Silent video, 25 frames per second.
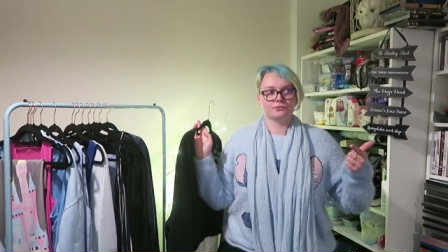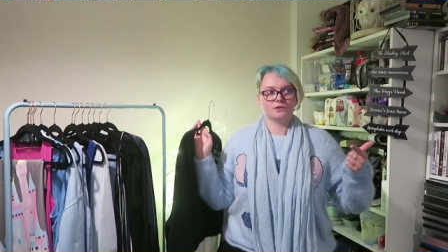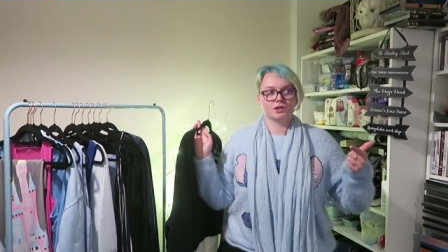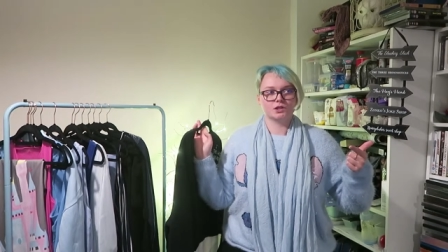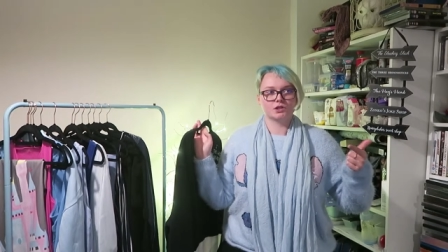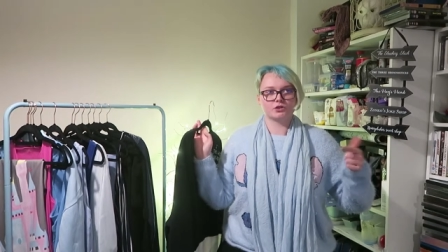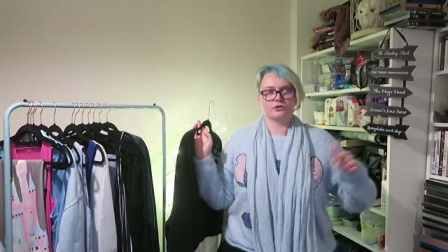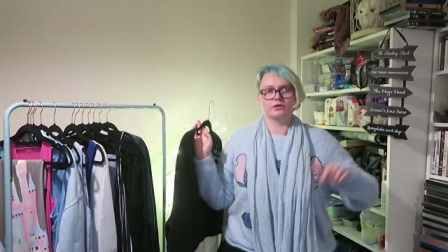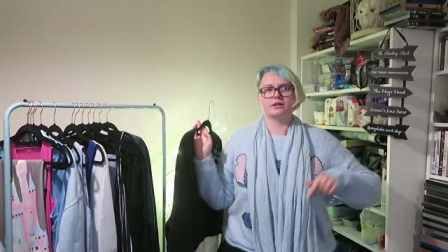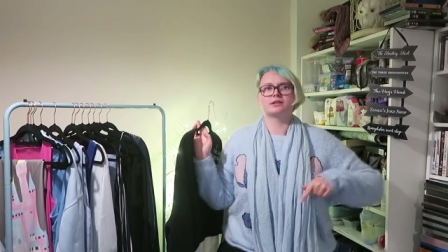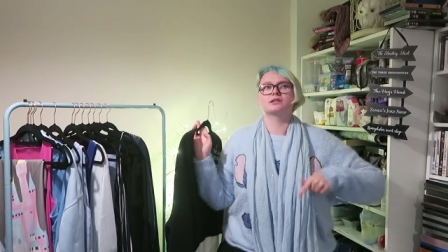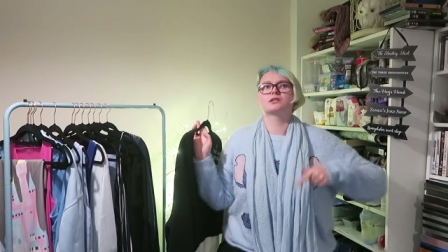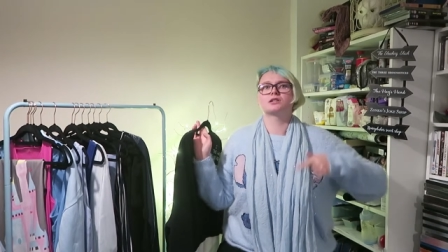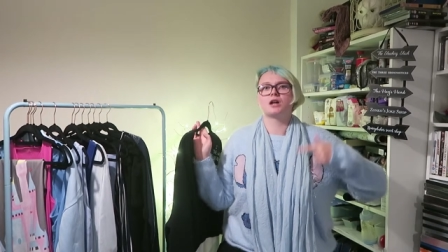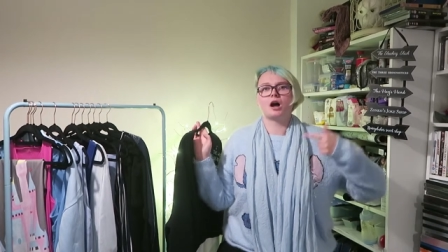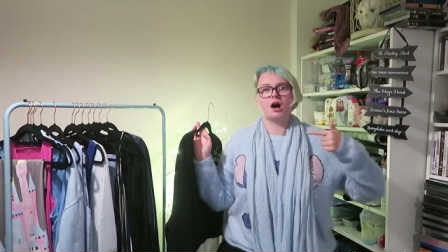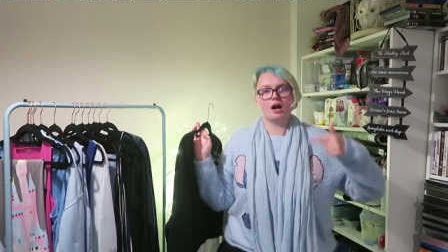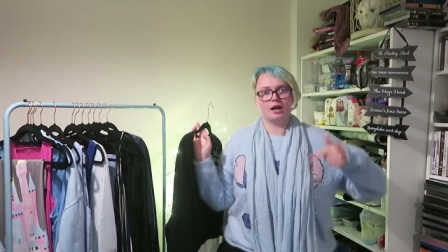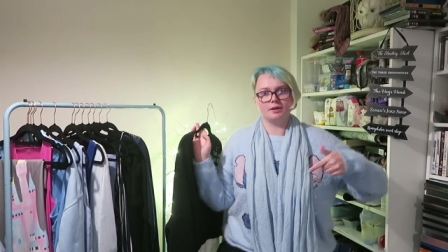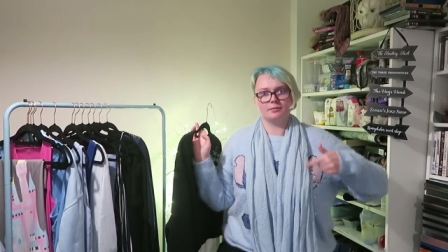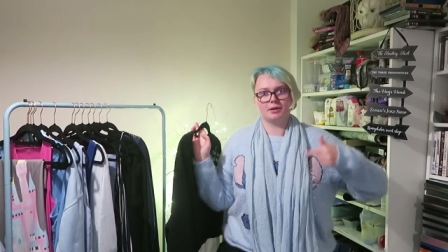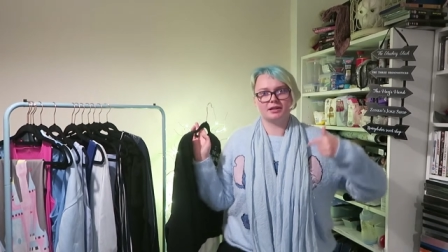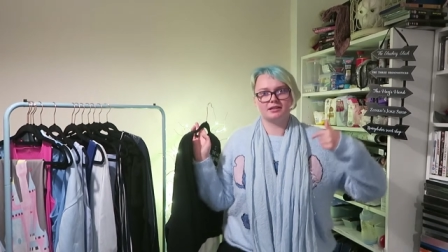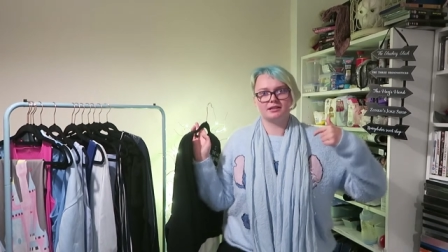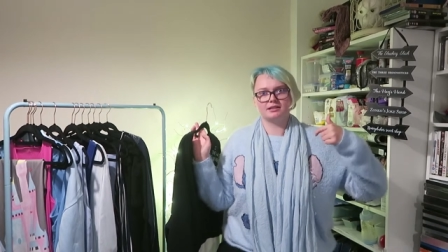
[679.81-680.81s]
sorry,
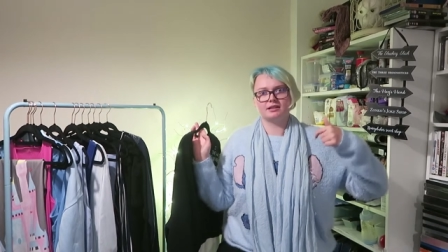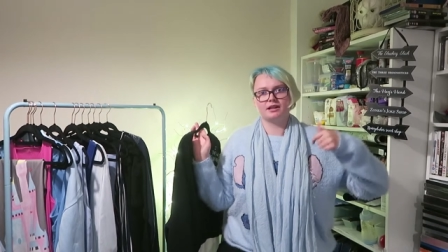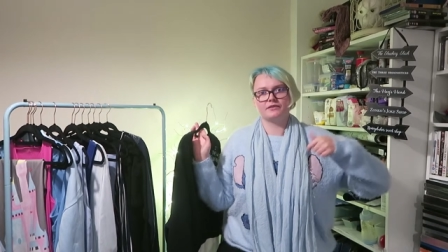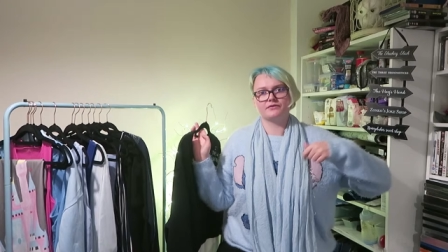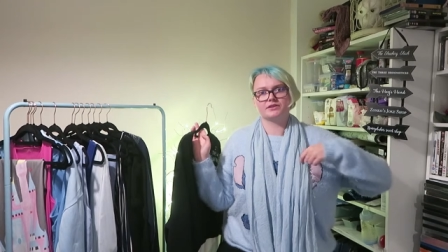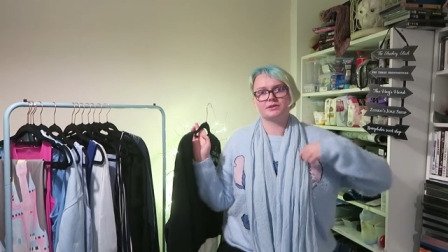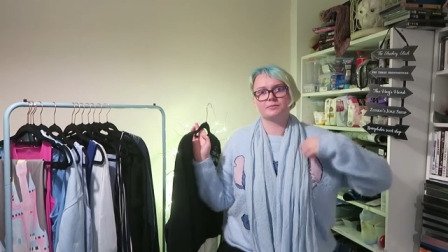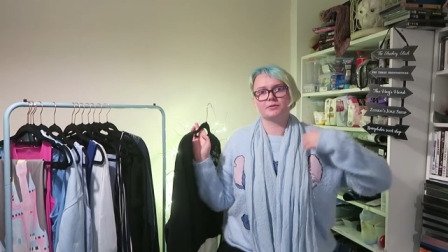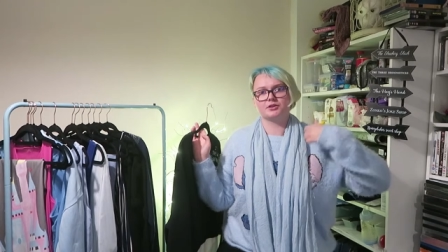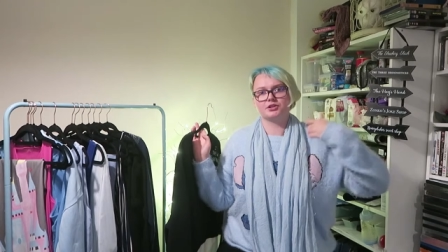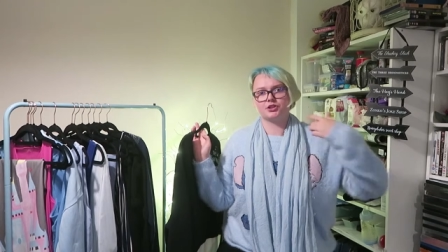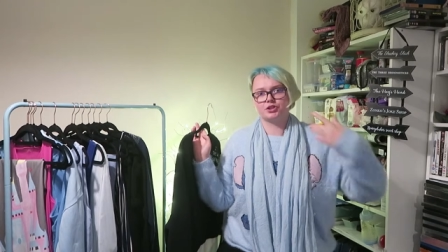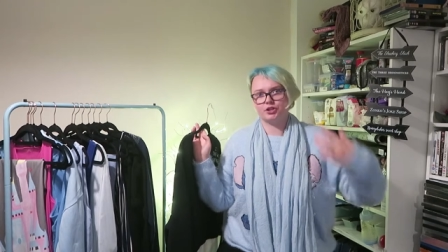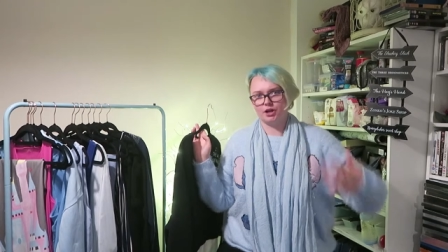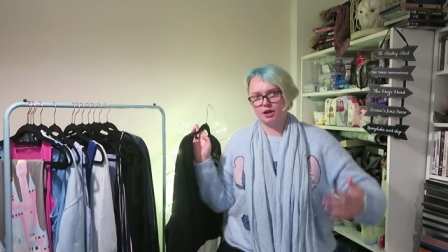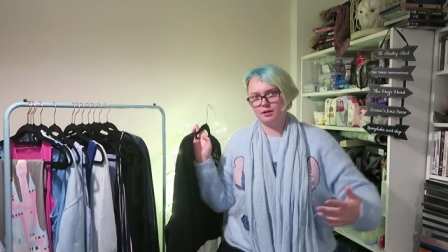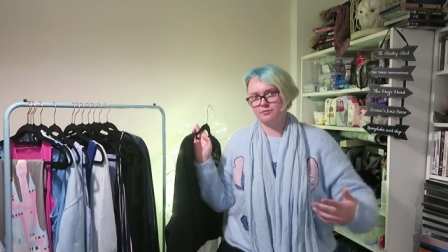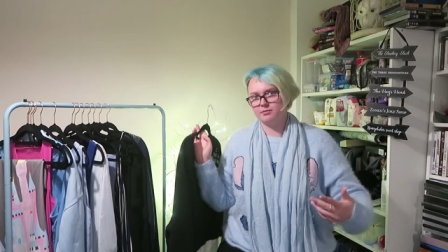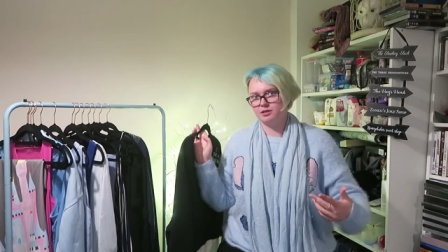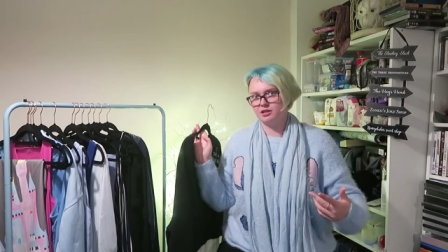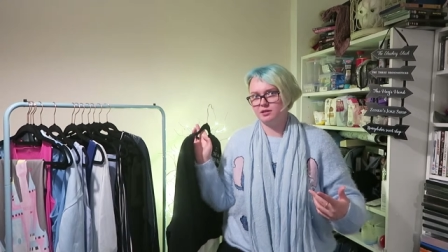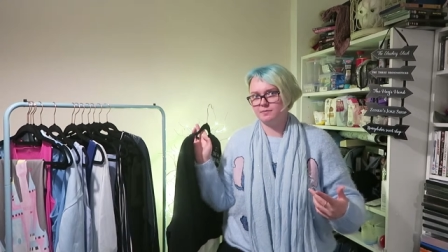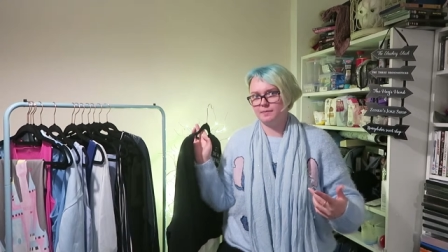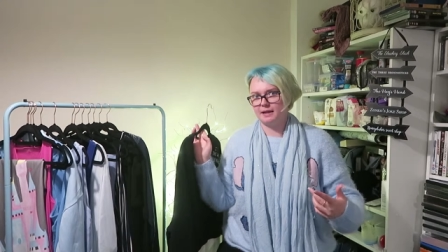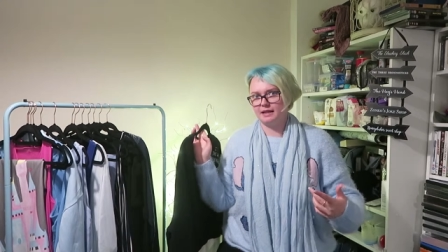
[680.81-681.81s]
time, I didn't have as much
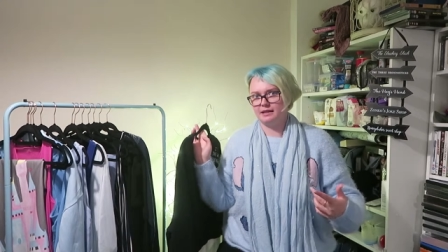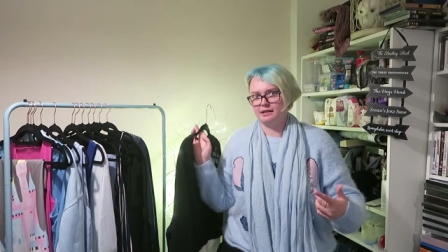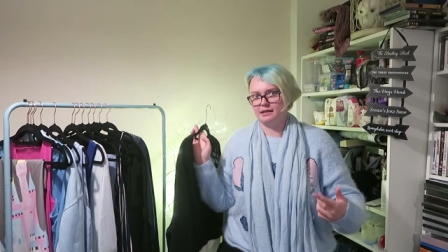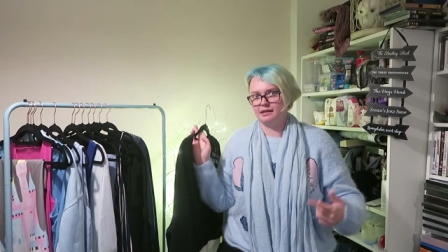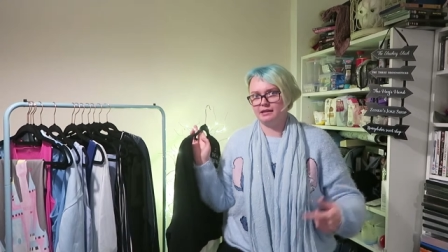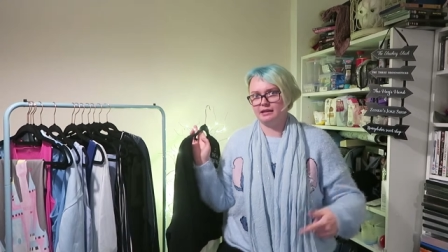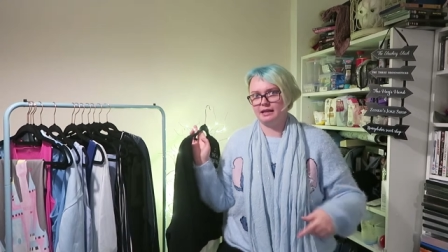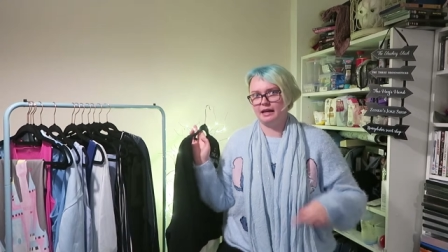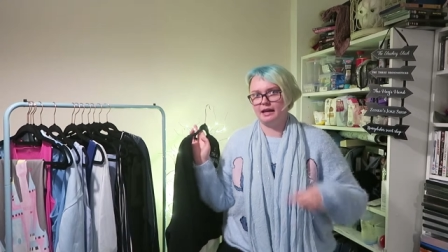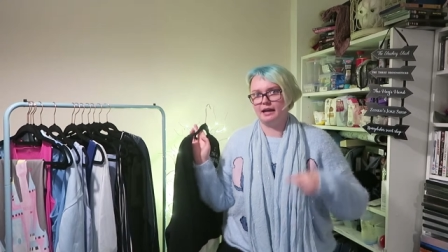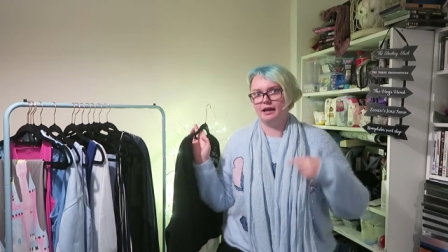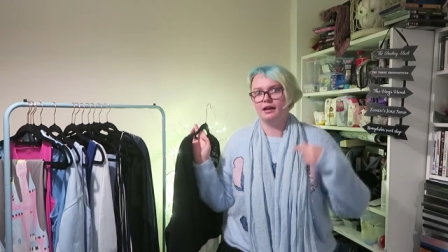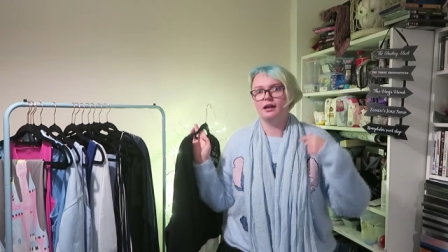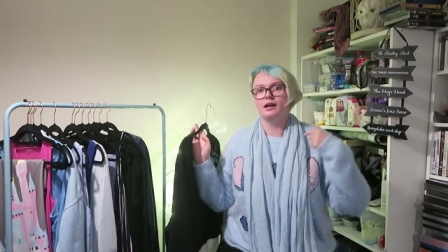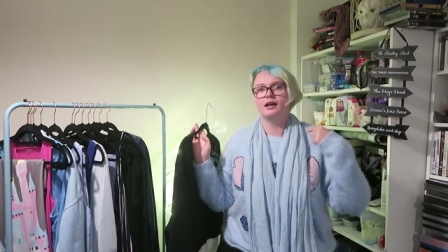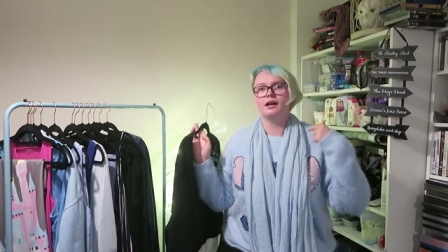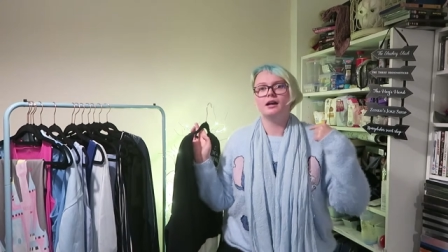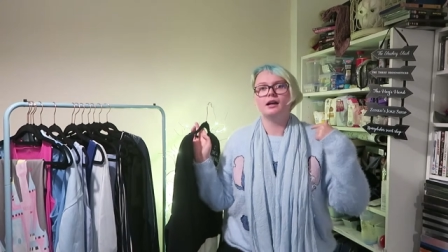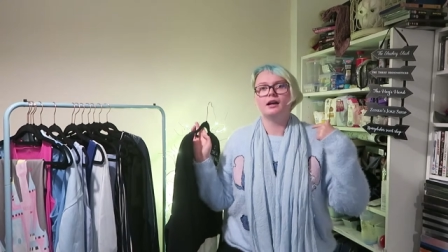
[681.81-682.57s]
time to spend in there,